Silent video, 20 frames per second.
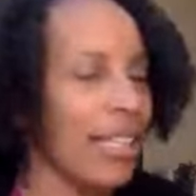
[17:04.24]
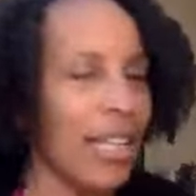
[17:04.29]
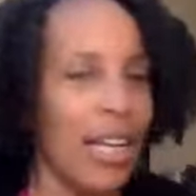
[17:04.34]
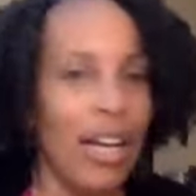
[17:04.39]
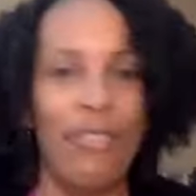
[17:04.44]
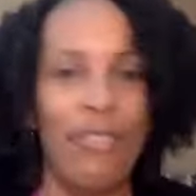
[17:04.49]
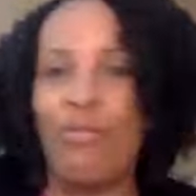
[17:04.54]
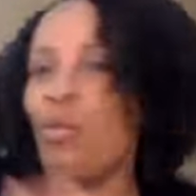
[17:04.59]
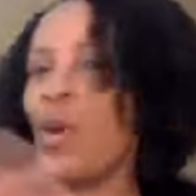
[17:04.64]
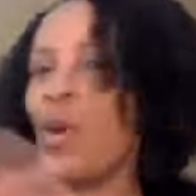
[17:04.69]

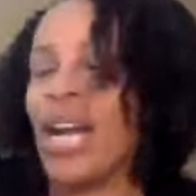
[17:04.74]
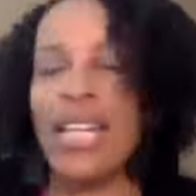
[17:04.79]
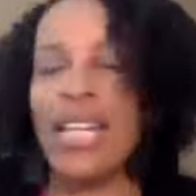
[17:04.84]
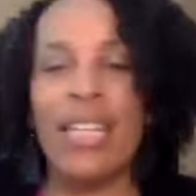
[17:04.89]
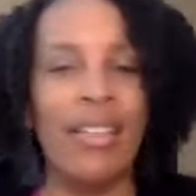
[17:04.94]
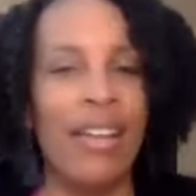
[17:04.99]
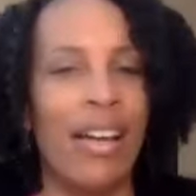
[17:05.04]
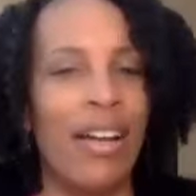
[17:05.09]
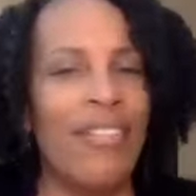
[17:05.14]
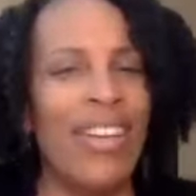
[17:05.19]
enough, white
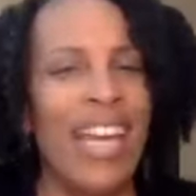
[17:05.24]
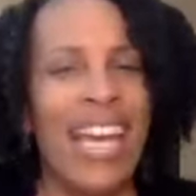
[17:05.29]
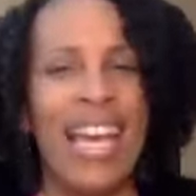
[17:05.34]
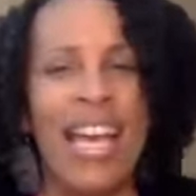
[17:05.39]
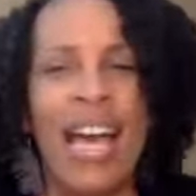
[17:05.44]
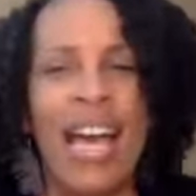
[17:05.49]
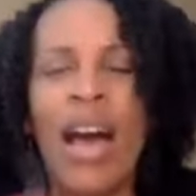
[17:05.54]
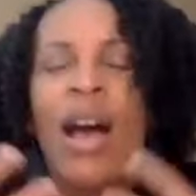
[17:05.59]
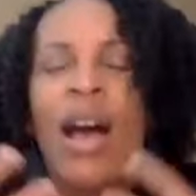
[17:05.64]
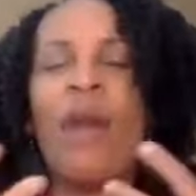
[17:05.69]
enough?
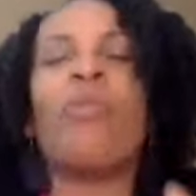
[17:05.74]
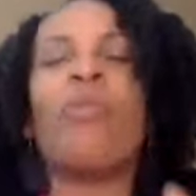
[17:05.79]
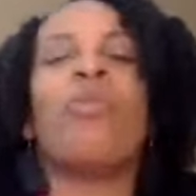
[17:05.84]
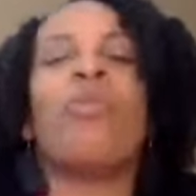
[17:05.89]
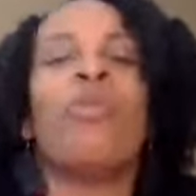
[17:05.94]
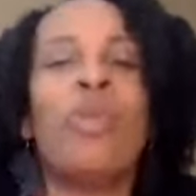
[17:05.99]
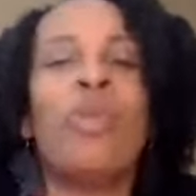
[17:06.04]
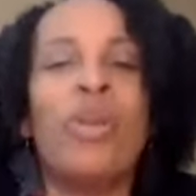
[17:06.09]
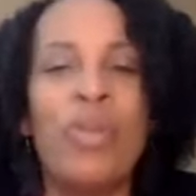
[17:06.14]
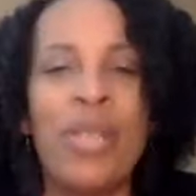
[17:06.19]

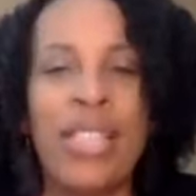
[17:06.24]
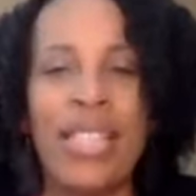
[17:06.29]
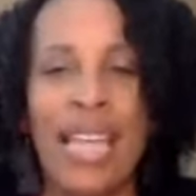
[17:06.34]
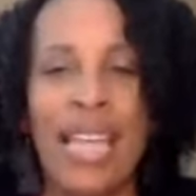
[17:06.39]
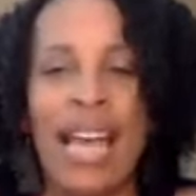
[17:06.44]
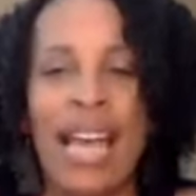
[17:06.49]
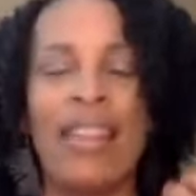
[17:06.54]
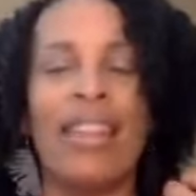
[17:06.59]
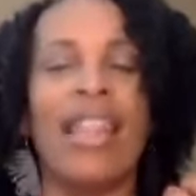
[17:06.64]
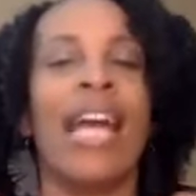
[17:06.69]
what was
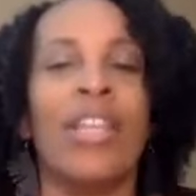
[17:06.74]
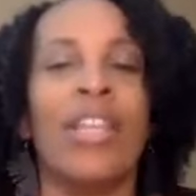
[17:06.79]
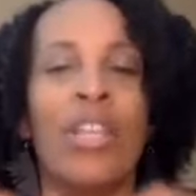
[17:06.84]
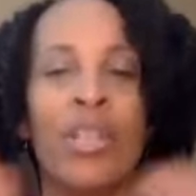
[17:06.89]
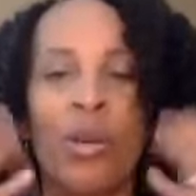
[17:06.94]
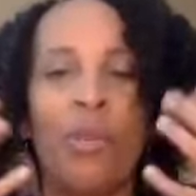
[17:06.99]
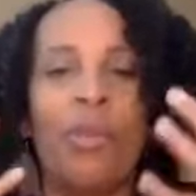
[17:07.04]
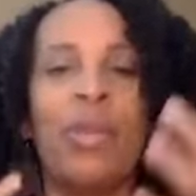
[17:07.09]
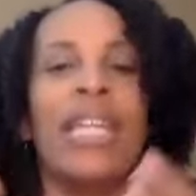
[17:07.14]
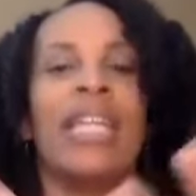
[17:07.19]
that like you
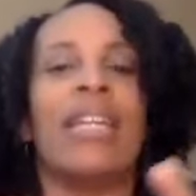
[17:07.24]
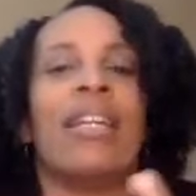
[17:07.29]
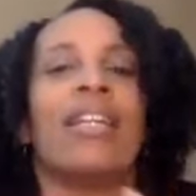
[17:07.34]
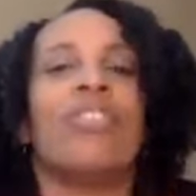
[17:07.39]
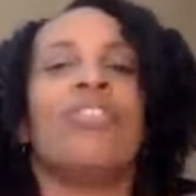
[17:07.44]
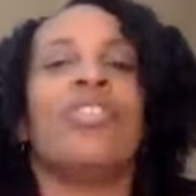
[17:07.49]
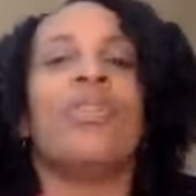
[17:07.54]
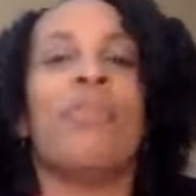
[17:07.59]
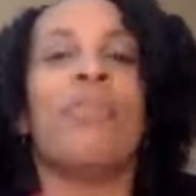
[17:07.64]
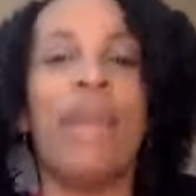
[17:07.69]
know being a
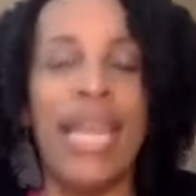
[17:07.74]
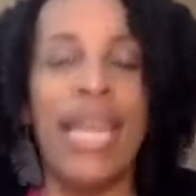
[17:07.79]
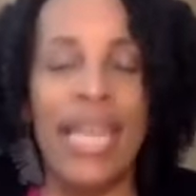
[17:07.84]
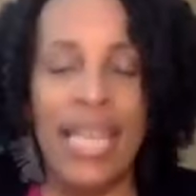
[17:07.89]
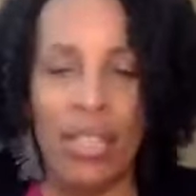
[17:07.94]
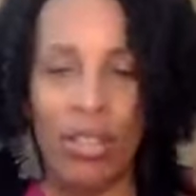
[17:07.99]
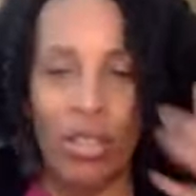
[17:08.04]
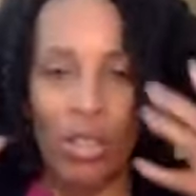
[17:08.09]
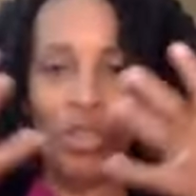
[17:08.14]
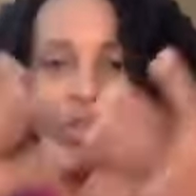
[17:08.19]

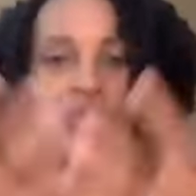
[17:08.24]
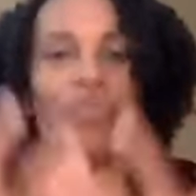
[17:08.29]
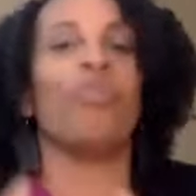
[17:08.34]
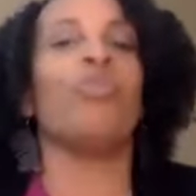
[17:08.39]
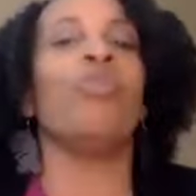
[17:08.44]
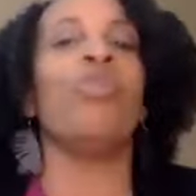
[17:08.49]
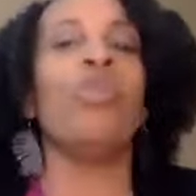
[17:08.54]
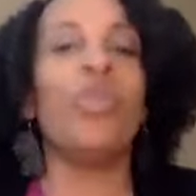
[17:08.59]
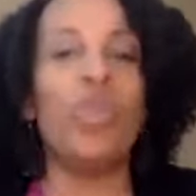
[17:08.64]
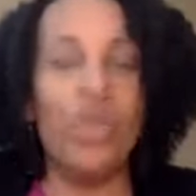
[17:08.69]
jamaican doing
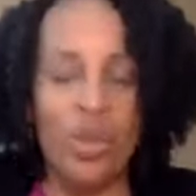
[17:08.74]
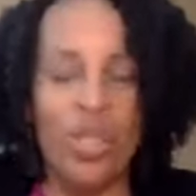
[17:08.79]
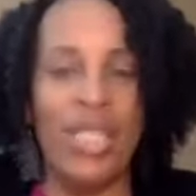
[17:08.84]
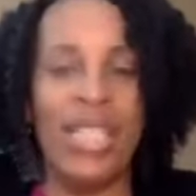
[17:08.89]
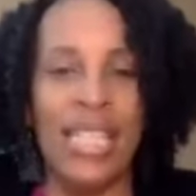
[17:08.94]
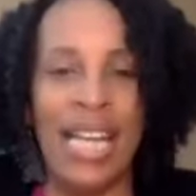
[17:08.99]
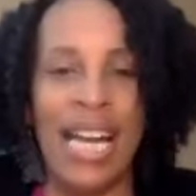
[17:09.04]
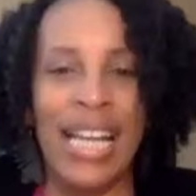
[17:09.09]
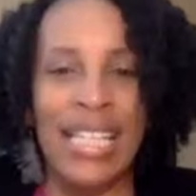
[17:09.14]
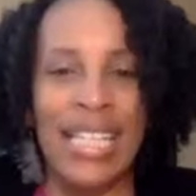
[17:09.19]

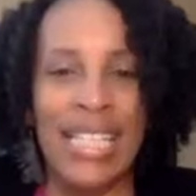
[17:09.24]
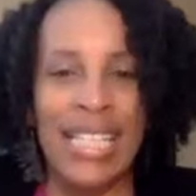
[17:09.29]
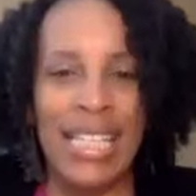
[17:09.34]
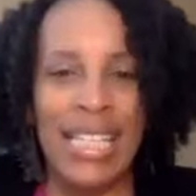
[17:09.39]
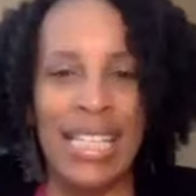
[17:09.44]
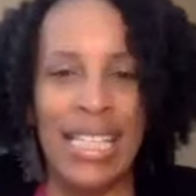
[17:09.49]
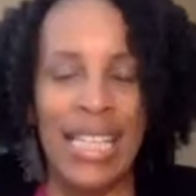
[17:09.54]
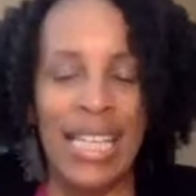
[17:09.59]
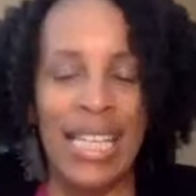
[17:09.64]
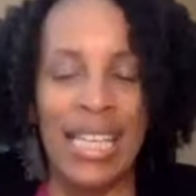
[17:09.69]
this
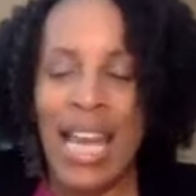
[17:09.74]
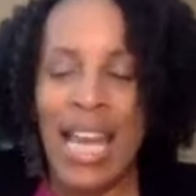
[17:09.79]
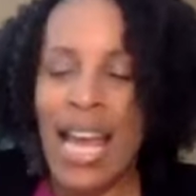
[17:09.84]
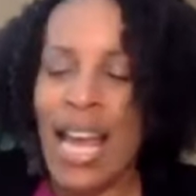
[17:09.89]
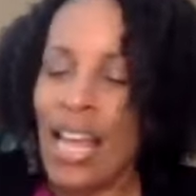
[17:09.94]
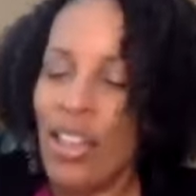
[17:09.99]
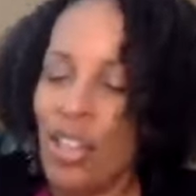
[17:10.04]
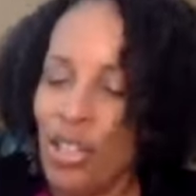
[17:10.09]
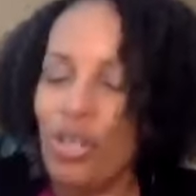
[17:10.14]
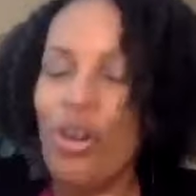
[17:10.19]
identity
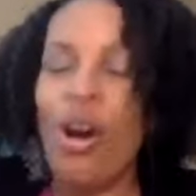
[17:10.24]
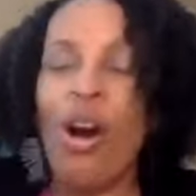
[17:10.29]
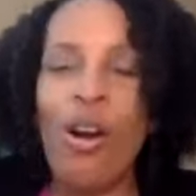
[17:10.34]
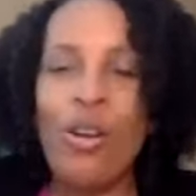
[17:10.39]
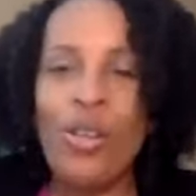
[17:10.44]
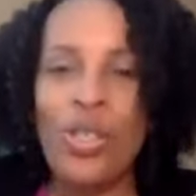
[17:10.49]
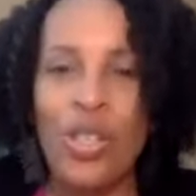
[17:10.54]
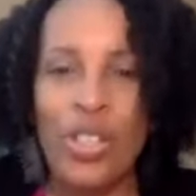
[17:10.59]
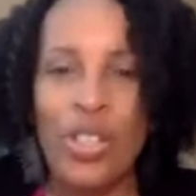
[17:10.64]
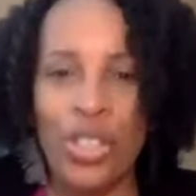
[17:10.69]
and then you
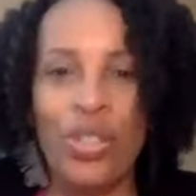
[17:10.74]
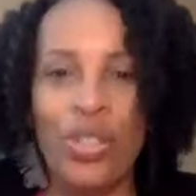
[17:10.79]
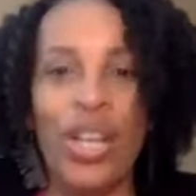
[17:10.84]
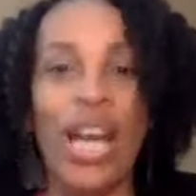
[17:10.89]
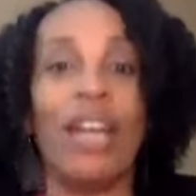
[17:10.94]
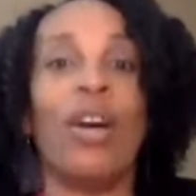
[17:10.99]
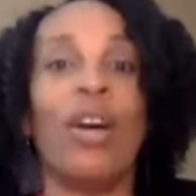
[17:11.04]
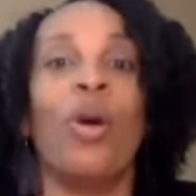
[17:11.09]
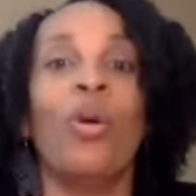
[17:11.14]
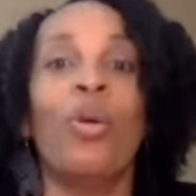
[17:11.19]
also as you
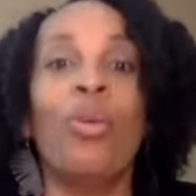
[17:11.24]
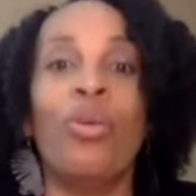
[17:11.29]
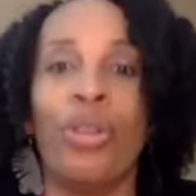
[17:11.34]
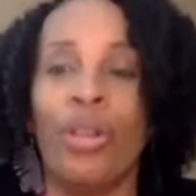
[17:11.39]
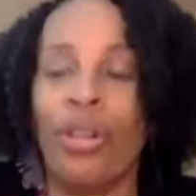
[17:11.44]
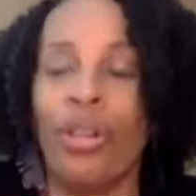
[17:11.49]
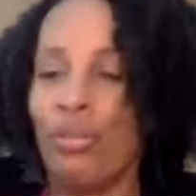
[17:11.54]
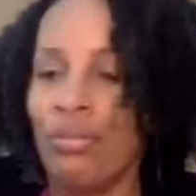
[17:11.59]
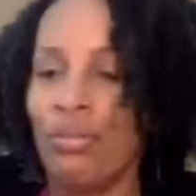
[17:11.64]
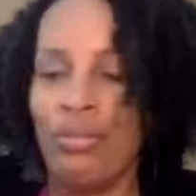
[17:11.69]
got
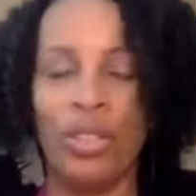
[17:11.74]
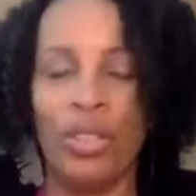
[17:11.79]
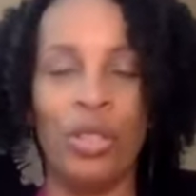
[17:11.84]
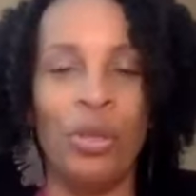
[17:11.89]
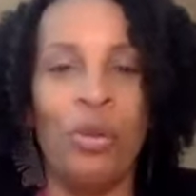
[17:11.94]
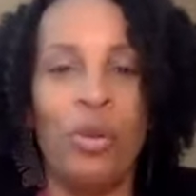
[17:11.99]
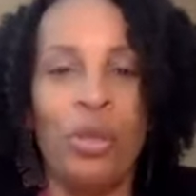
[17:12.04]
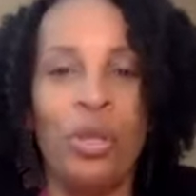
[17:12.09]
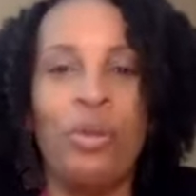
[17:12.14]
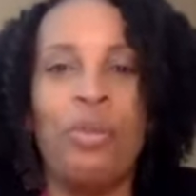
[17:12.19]
older
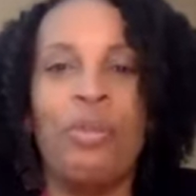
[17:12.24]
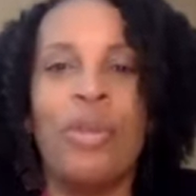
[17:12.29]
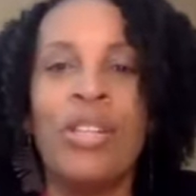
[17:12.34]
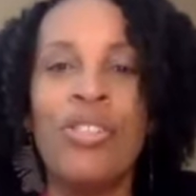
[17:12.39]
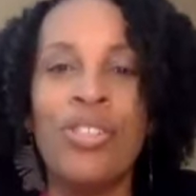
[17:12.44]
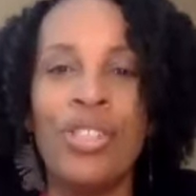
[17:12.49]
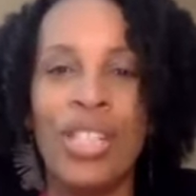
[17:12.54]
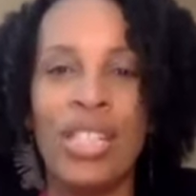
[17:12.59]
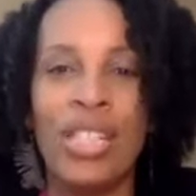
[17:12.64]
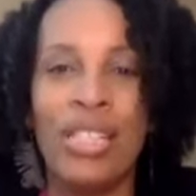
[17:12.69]
you you
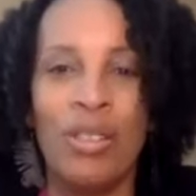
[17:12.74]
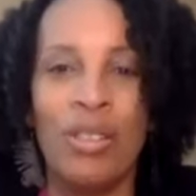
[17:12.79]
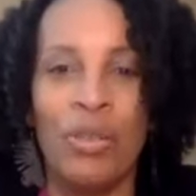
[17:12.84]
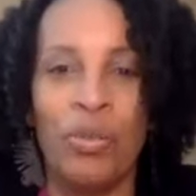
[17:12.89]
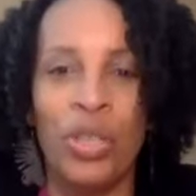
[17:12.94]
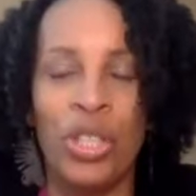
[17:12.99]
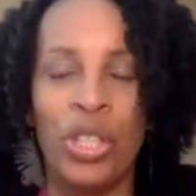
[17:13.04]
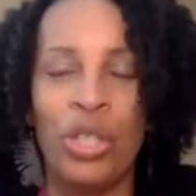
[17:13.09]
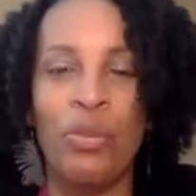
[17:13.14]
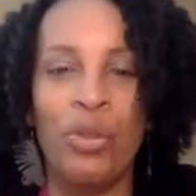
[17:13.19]
mentioned
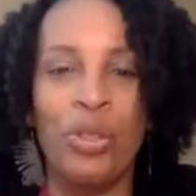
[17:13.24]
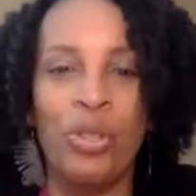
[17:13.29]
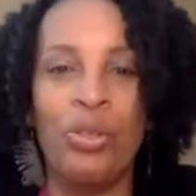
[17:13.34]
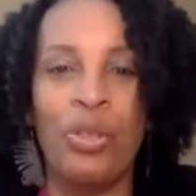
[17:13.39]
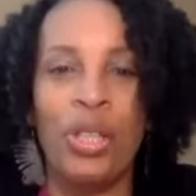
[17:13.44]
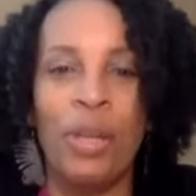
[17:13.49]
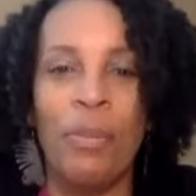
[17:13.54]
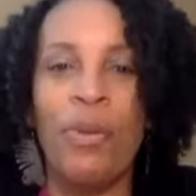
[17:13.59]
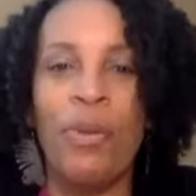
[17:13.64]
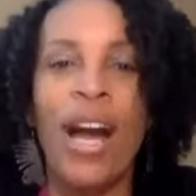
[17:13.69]
when you were
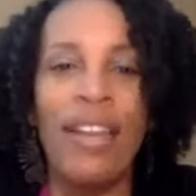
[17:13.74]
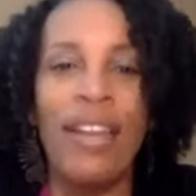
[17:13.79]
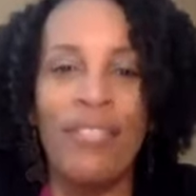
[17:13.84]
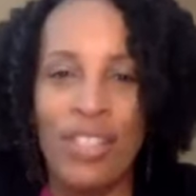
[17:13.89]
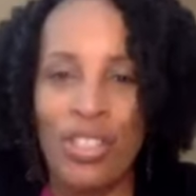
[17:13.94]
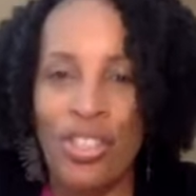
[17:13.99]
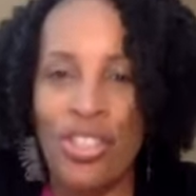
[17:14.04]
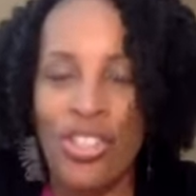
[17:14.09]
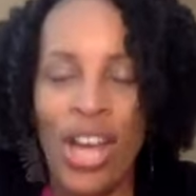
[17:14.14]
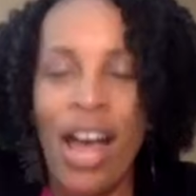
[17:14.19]
doing a
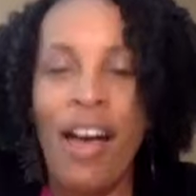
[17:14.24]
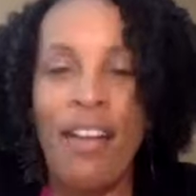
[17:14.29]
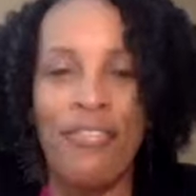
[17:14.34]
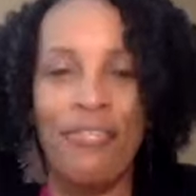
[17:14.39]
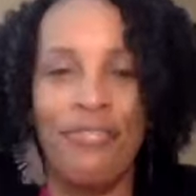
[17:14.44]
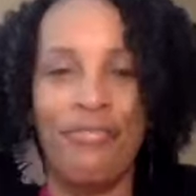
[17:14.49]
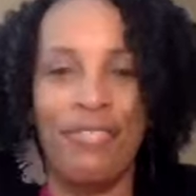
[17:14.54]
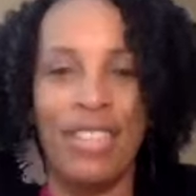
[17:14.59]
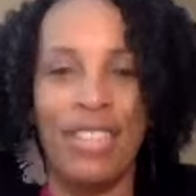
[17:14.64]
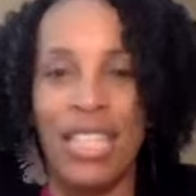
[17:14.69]
private chef
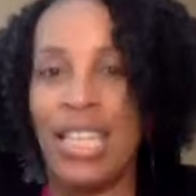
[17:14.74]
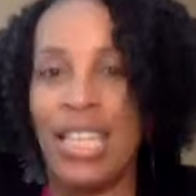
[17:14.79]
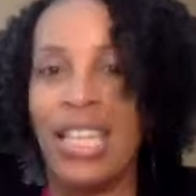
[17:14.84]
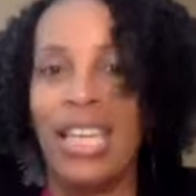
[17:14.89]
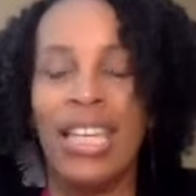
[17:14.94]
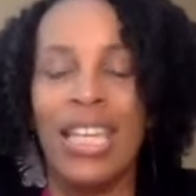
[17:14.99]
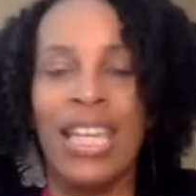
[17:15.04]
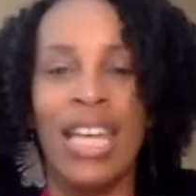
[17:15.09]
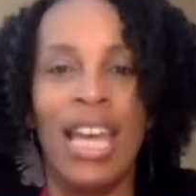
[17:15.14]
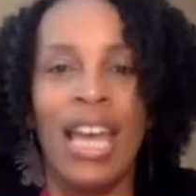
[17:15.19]

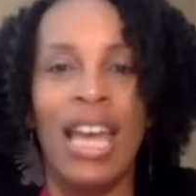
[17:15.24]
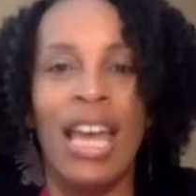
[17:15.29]
gig